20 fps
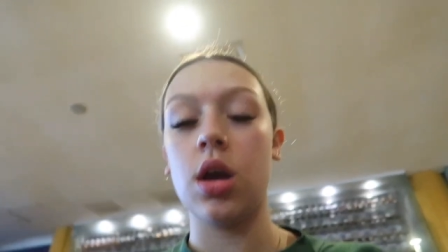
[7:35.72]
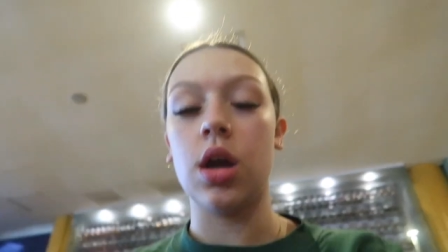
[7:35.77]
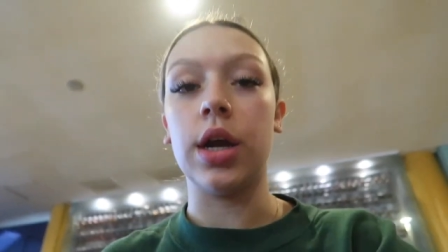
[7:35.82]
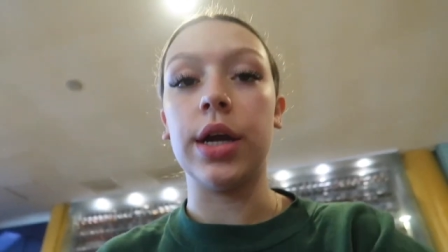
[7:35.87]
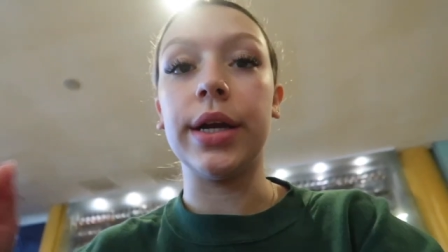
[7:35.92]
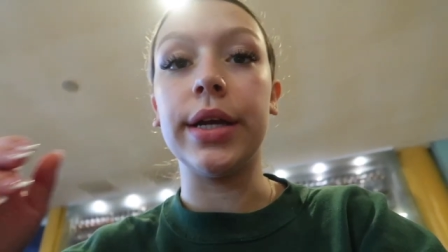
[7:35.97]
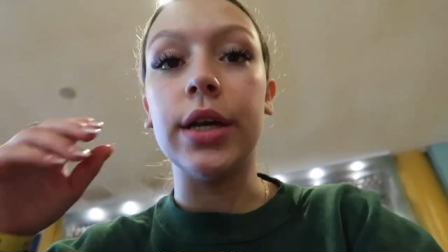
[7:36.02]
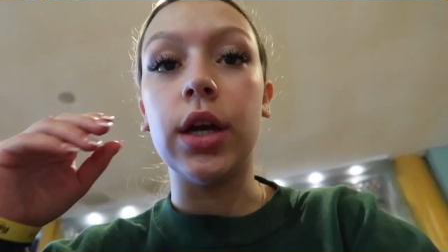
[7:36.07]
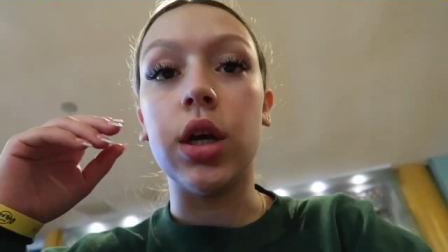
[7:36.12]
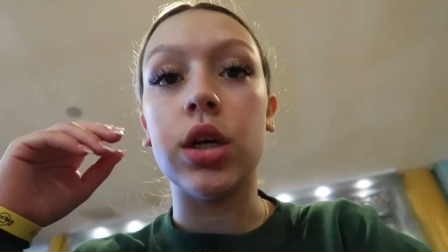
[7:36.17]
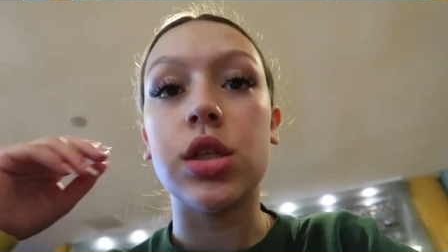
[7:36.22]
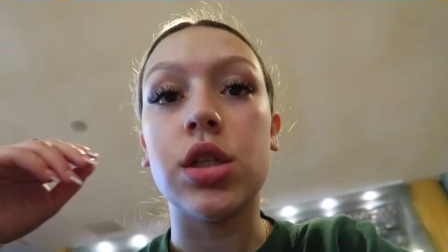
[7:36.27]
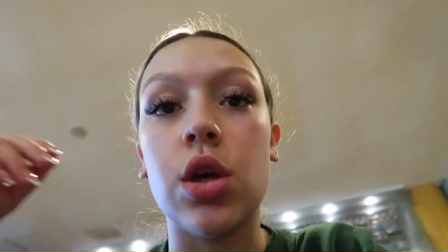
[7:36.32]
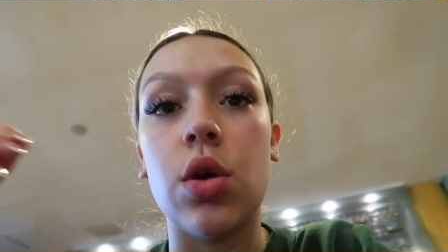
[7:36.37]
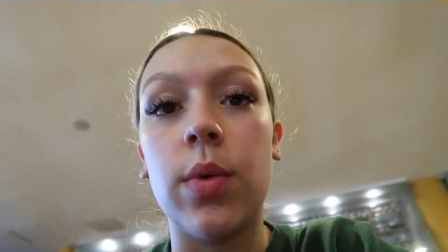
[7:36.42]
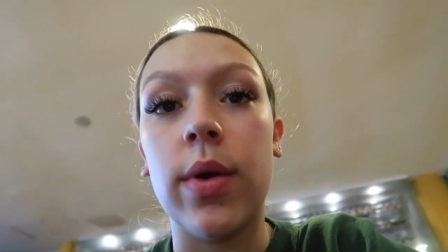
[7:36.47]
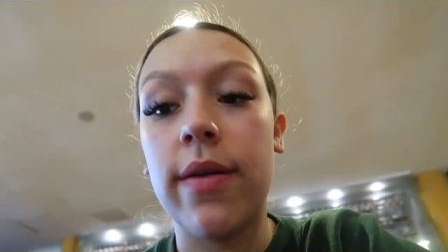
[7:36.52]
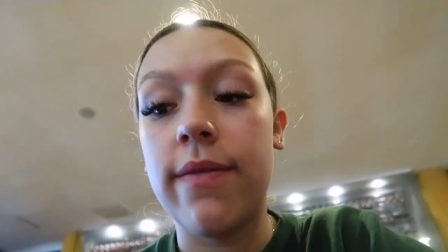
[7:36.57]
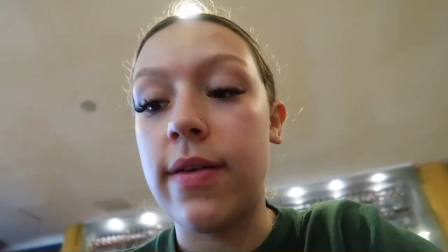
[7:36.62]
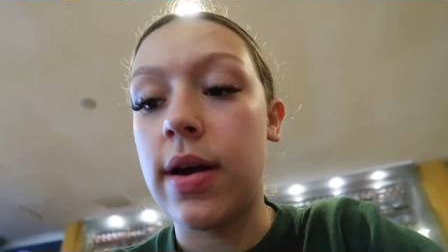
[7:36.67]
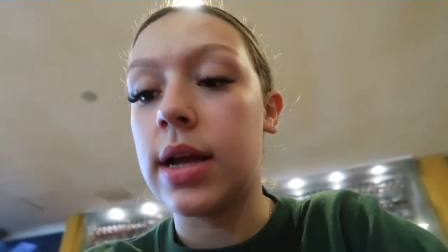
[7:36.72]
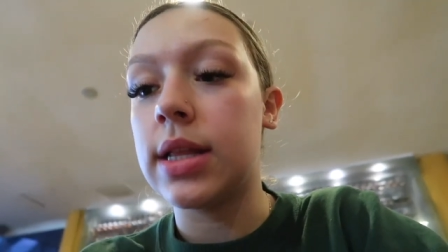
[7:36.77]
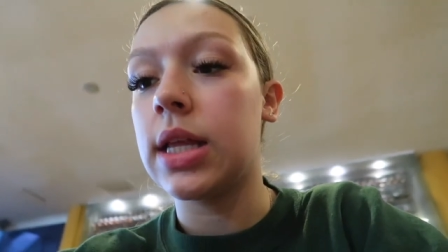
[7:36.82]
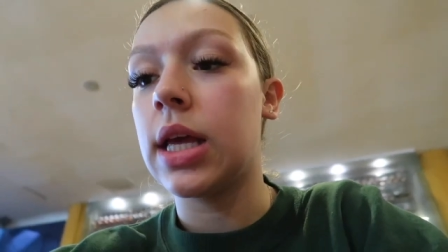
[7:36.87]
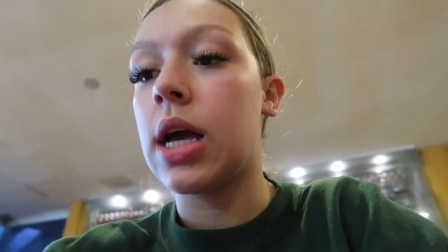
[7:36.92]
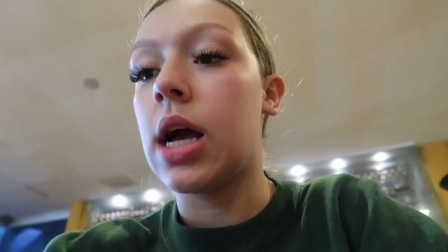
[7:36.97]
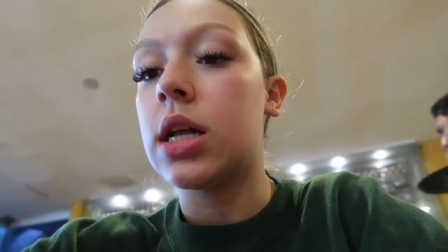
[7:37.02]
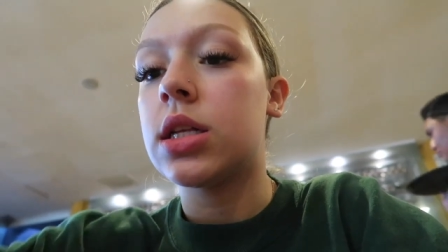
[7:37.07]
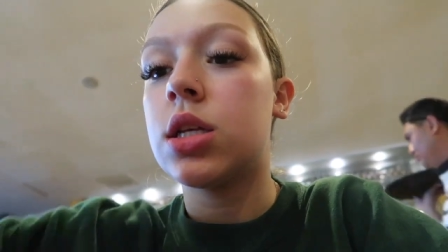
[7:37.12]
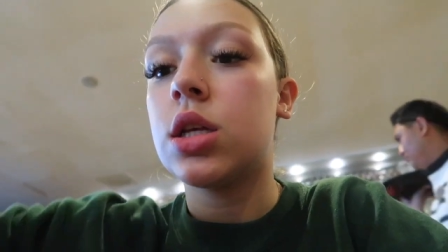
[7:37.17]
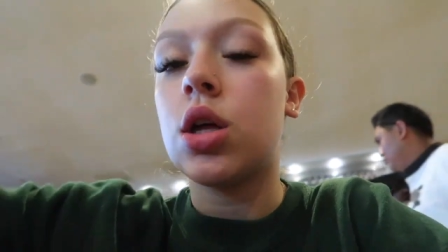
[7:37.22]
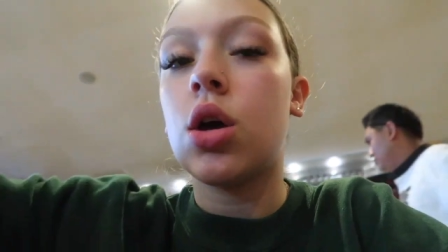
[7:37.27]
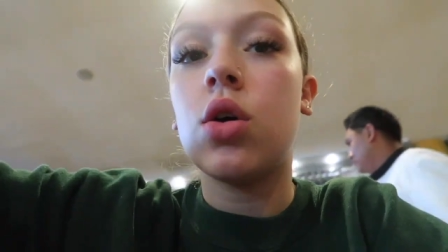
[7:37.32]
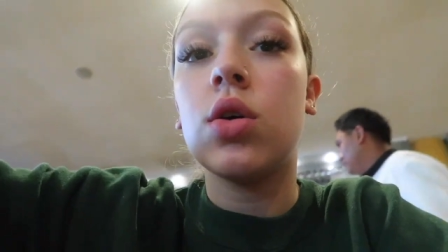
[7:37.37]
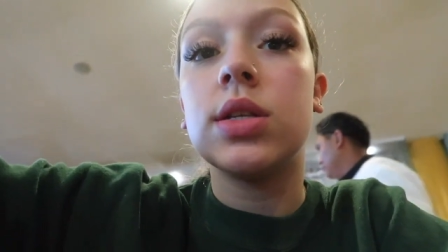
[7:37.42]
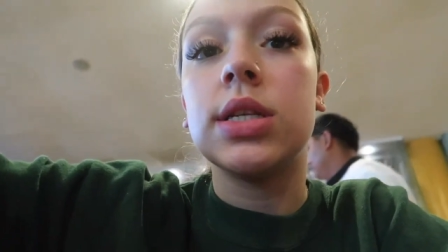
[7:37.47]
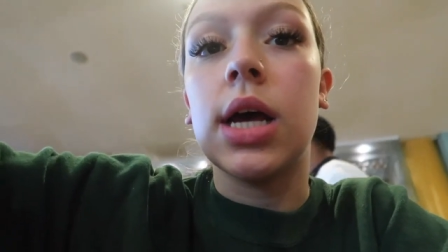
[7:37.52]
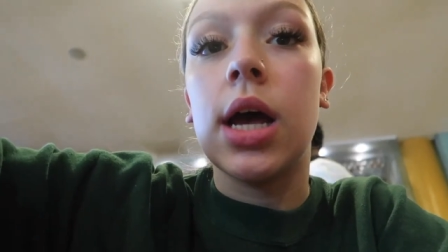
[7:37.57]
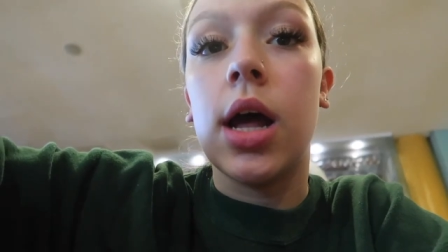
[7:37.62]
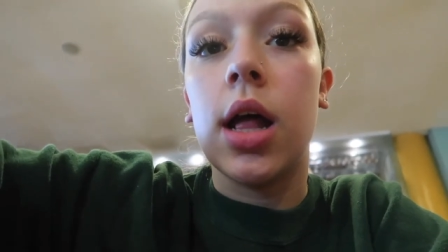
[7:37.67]
Alright y'all, so we finally got to the
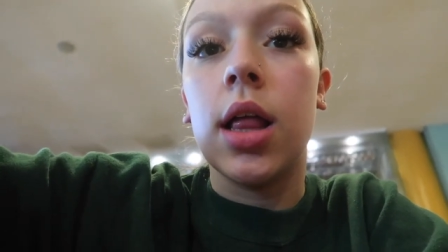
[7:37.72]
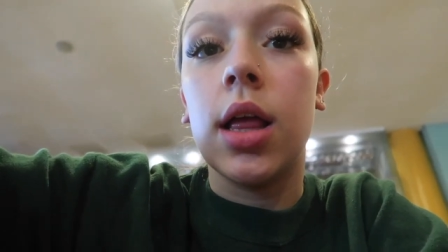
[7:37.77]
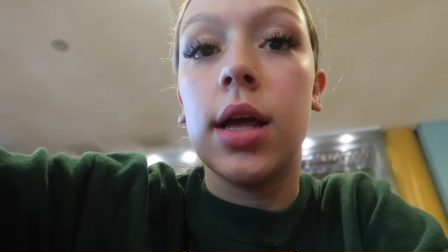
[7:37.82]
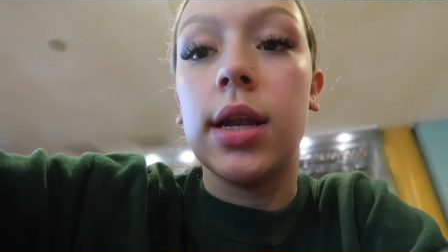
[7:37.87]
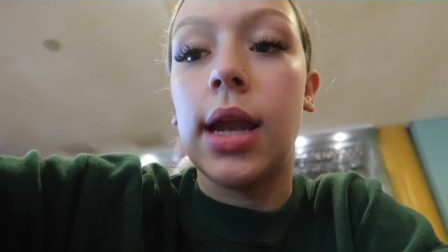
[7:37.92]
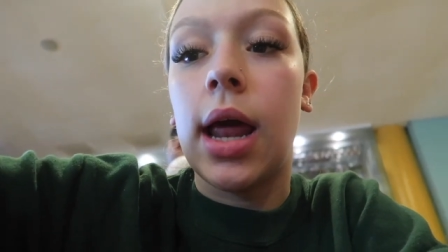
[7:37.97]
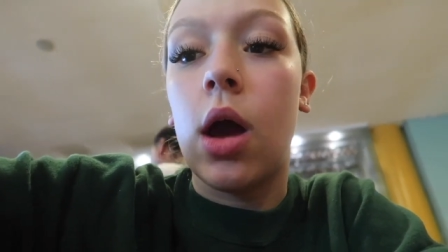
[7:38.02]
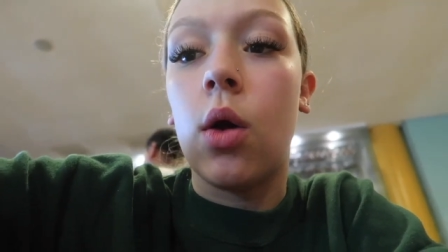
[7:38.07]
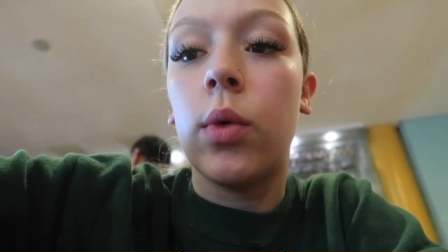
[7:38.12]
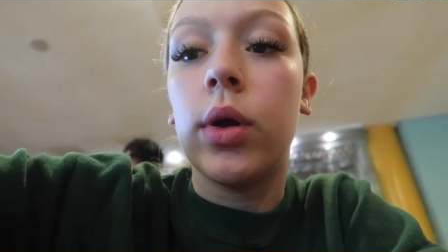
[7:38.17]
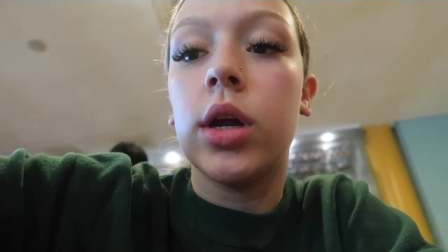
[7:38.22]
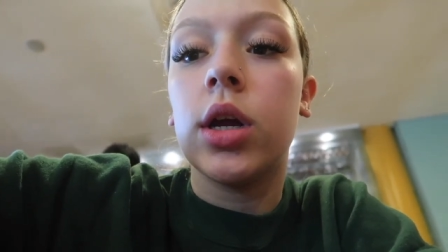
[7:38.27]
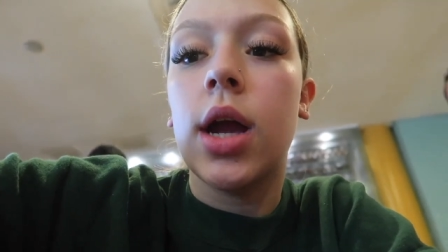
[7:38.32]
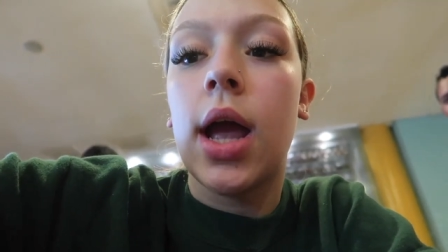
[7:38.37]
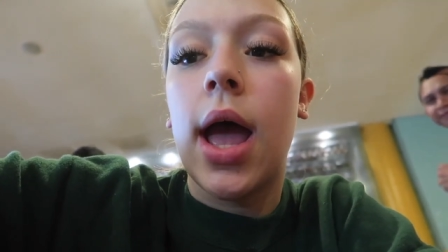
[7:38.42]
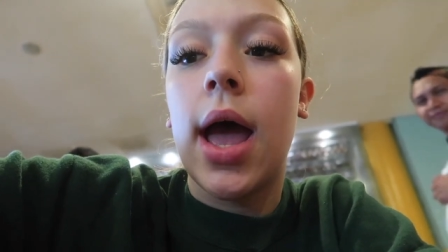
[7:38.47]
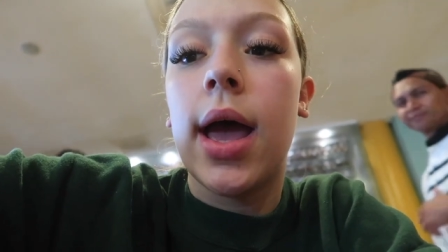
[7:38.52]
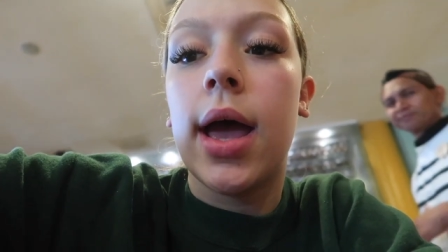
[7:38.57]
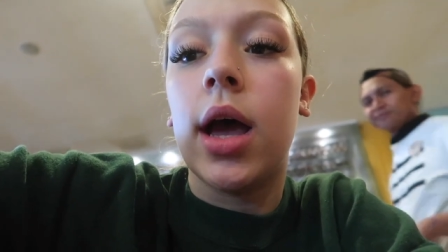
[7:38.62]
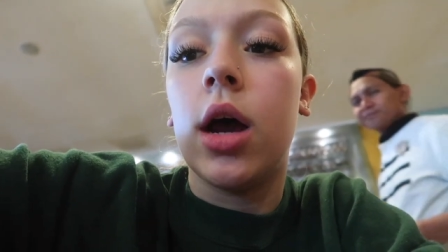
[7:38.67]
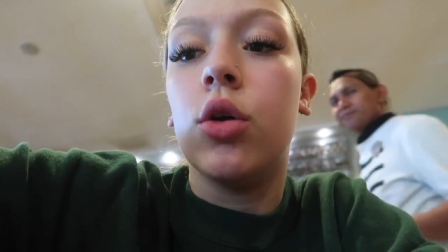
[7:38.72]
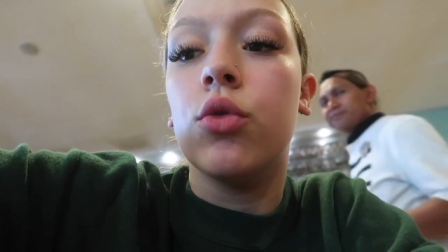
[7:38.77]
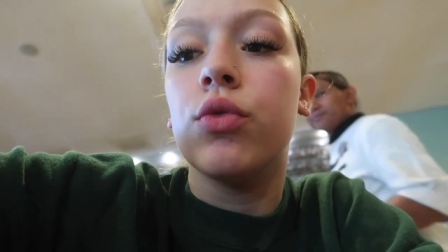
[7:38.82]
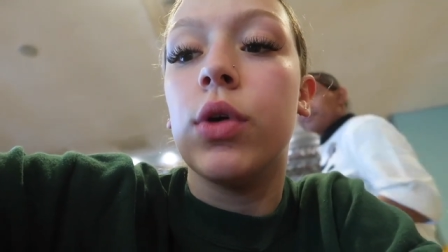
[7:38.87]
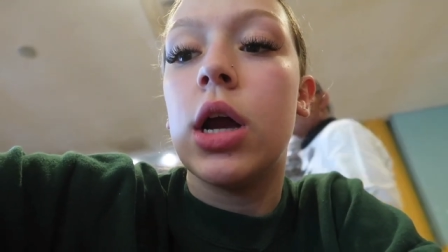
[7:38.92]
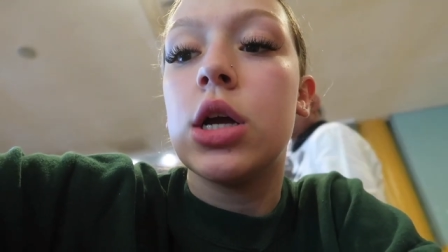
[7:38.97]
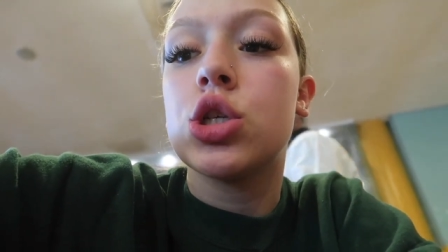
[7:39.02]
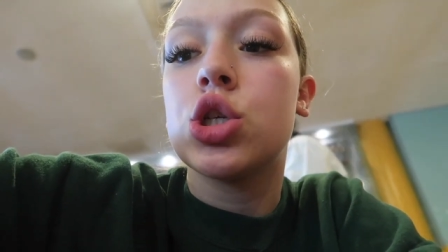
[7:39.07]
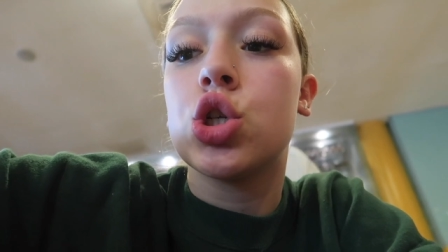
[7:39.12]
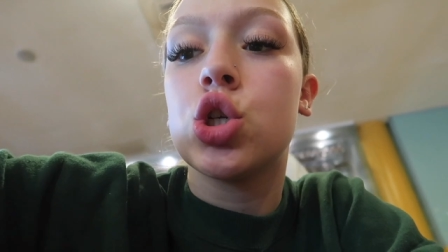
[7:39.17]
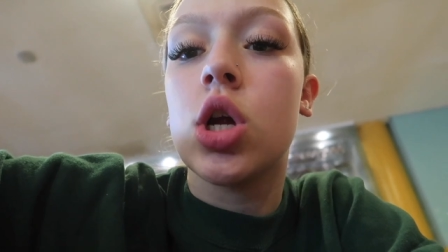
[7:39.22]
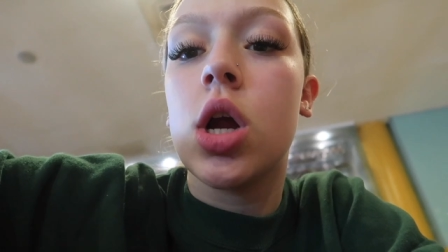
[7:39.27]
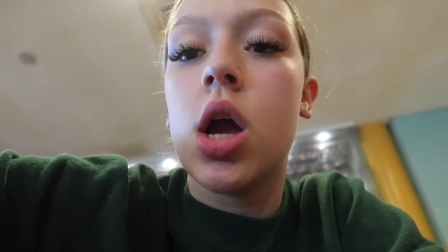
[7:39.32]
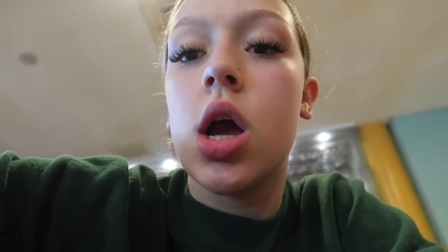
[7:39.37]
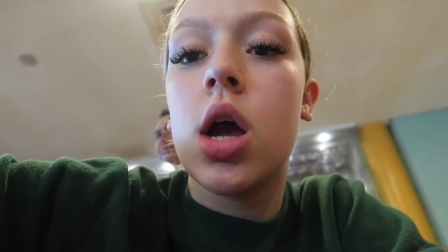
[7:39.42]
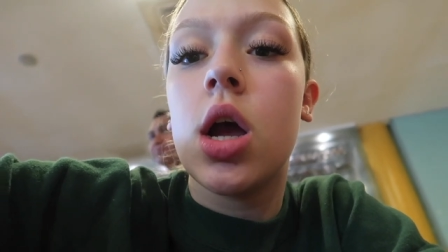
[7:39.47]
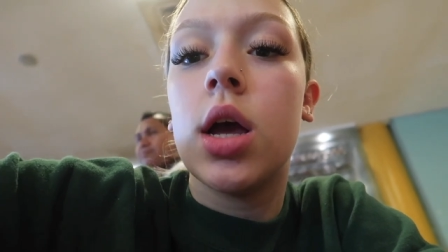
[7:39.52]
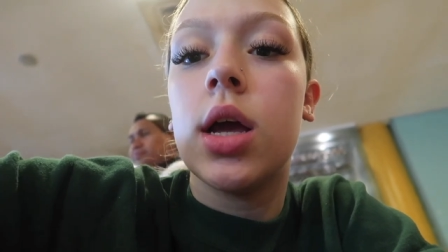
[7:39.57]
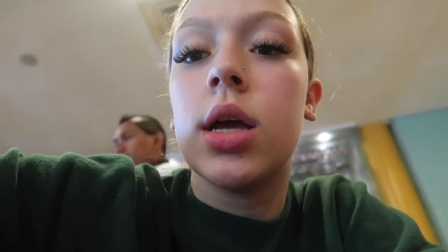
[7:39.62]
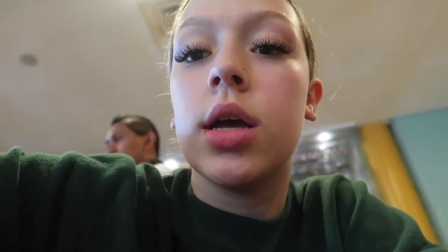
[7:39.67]
hotel and now we're at a
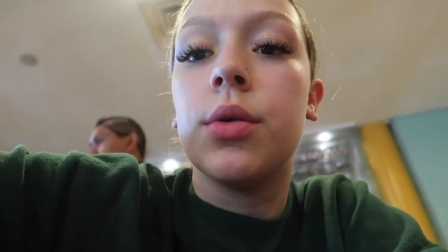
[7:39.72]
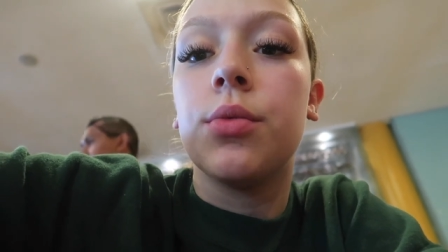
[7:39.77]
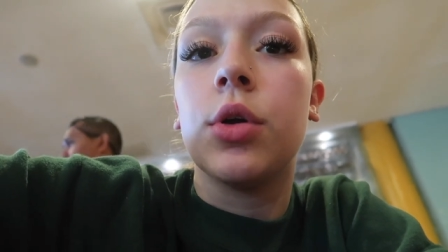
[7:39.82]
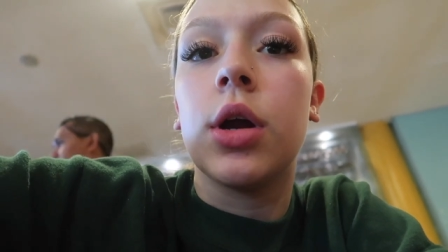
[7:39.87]
restaurant.